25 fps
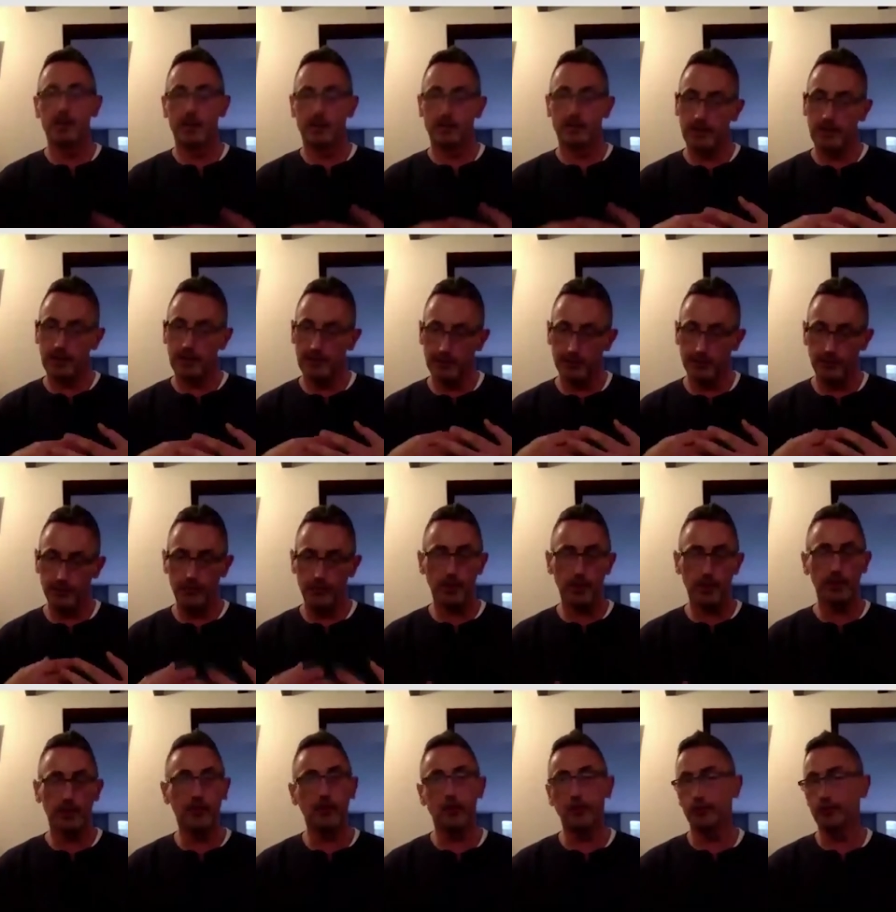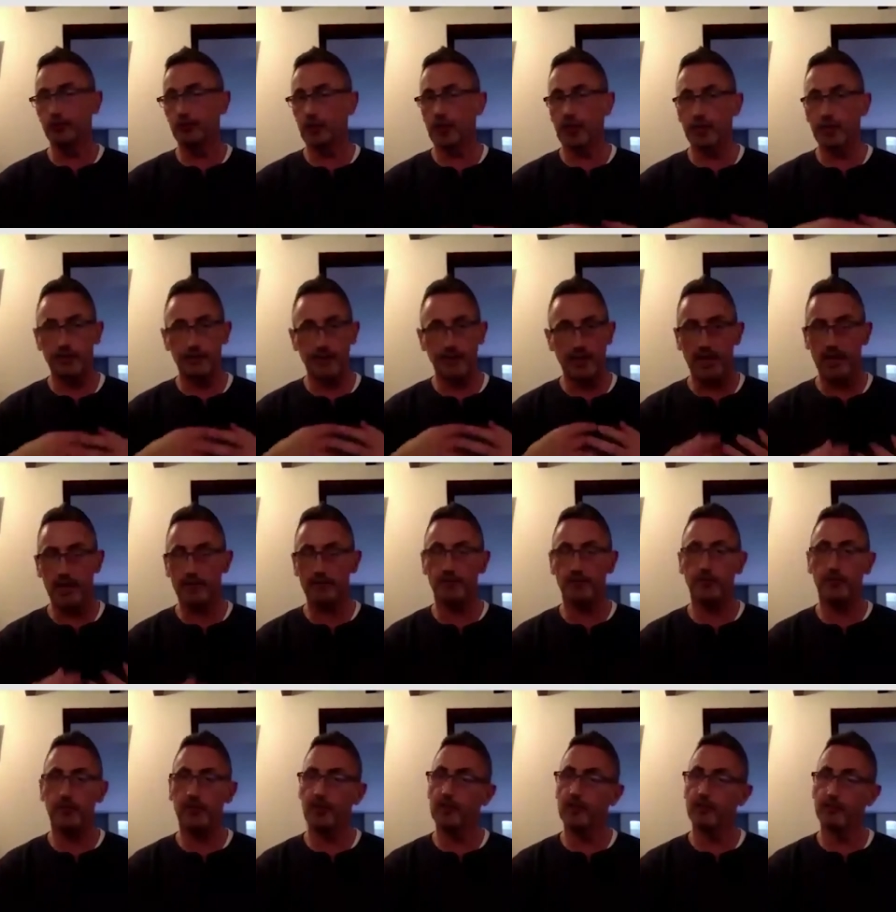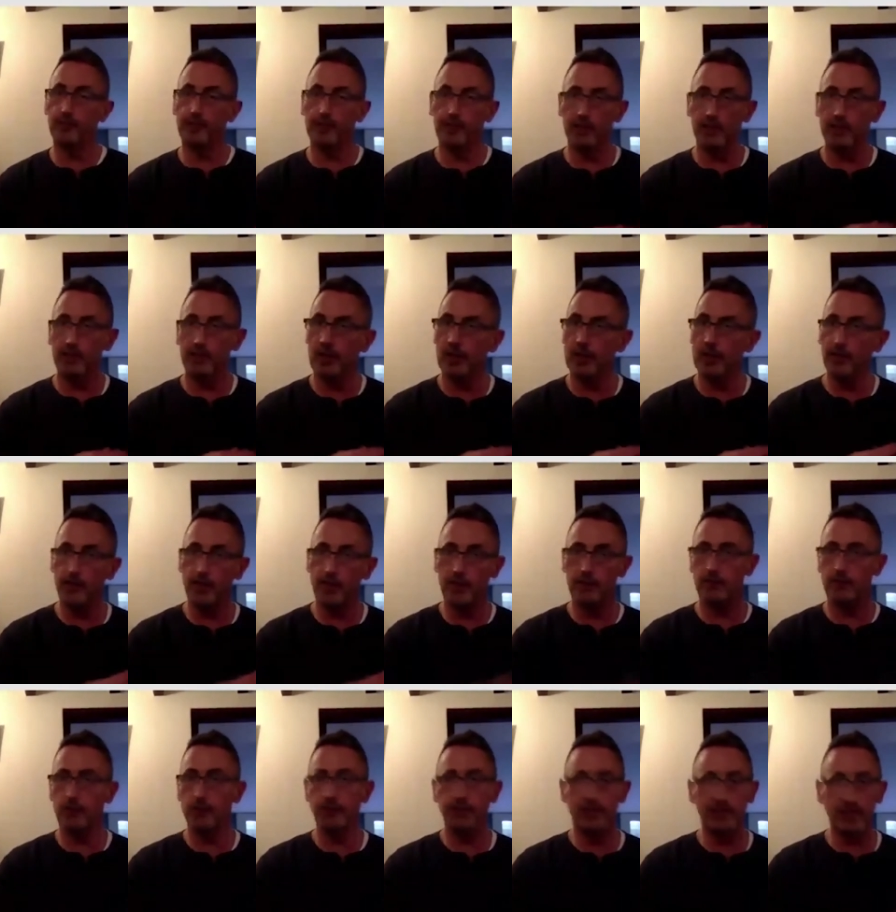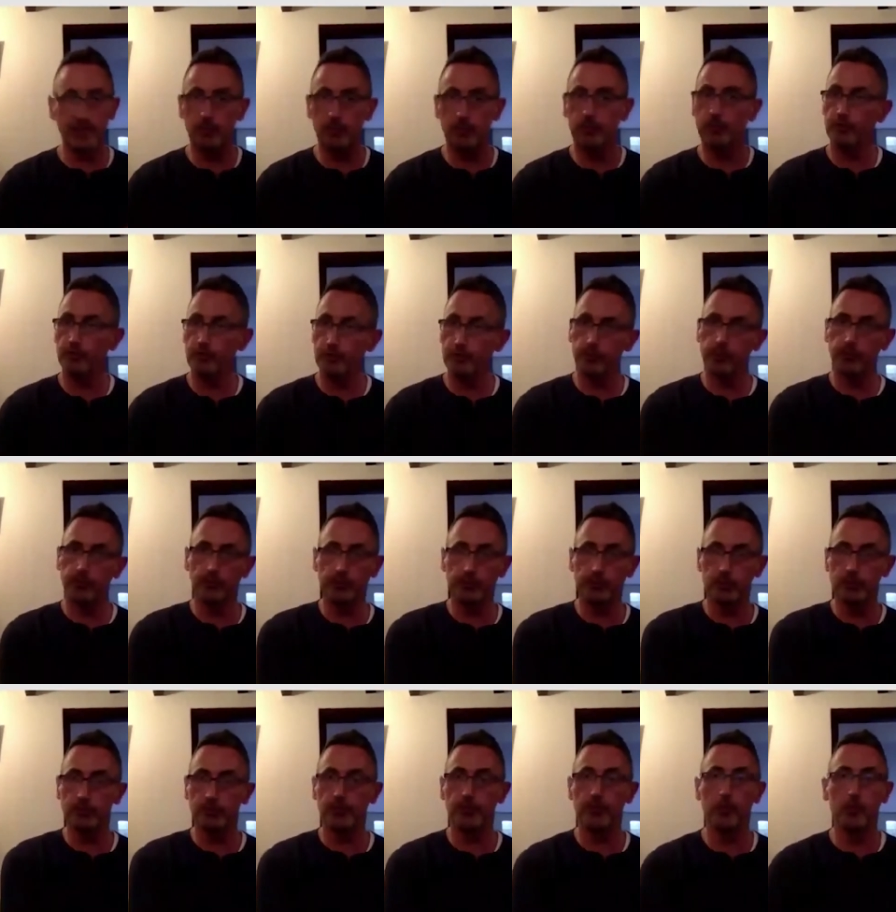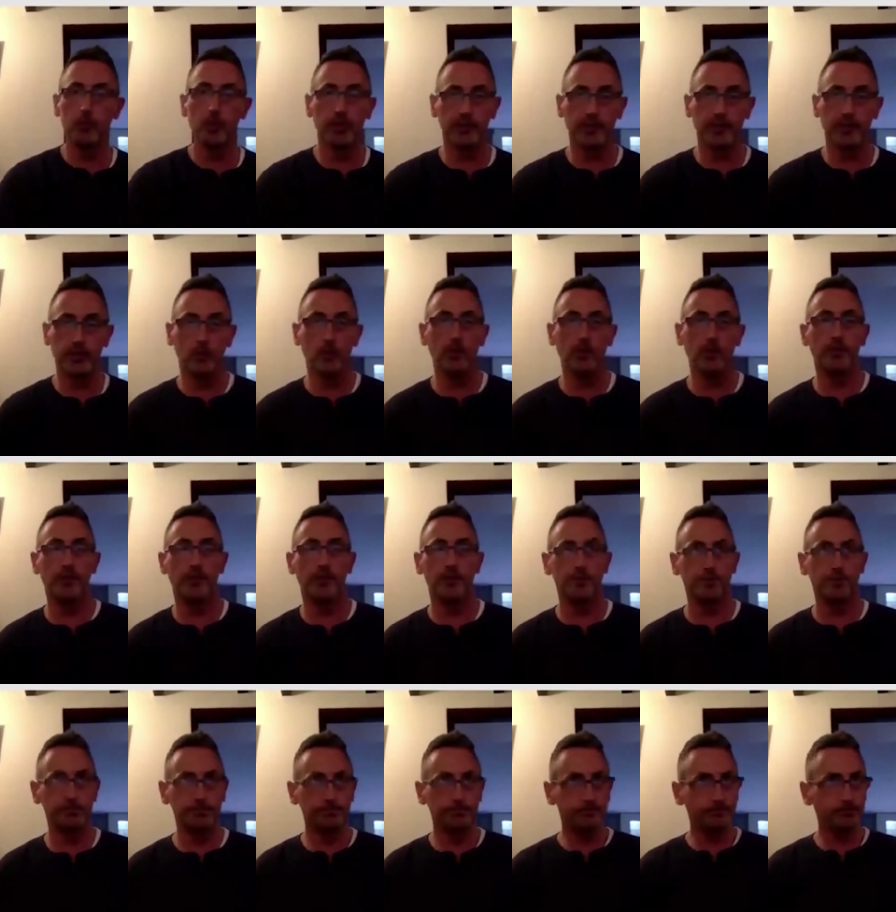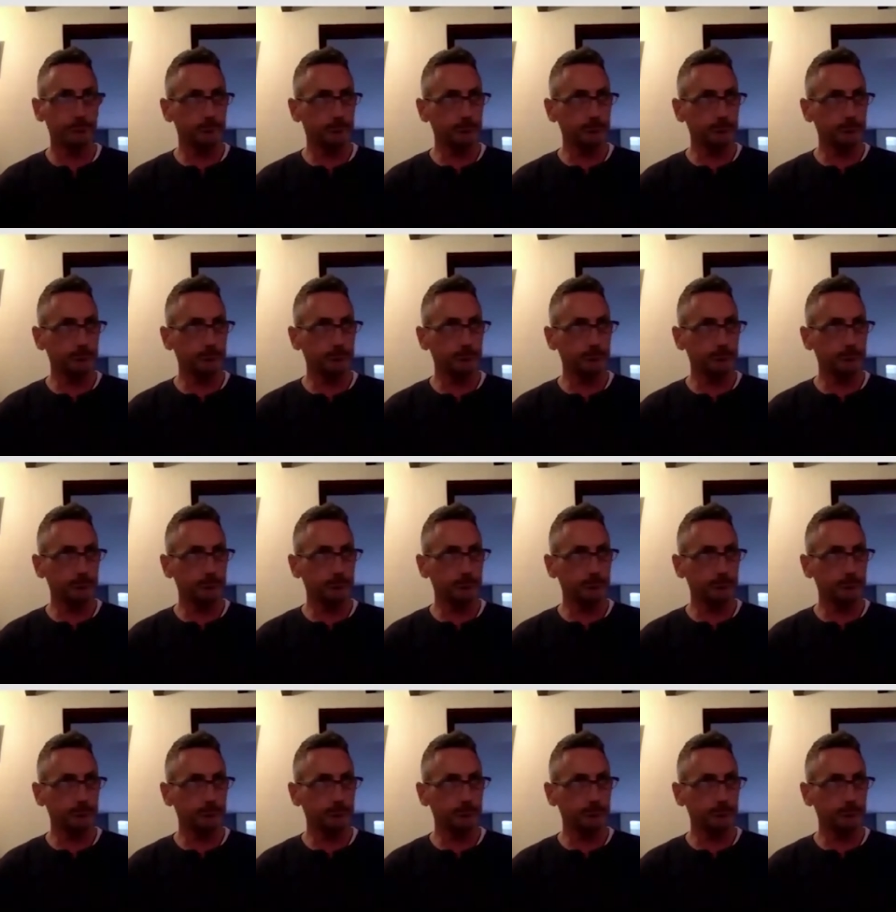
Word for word: you know they've signed a contract, they have to deliver, and therefore you keep pushing, pushing, pushing, and working with them. Mm-hmm.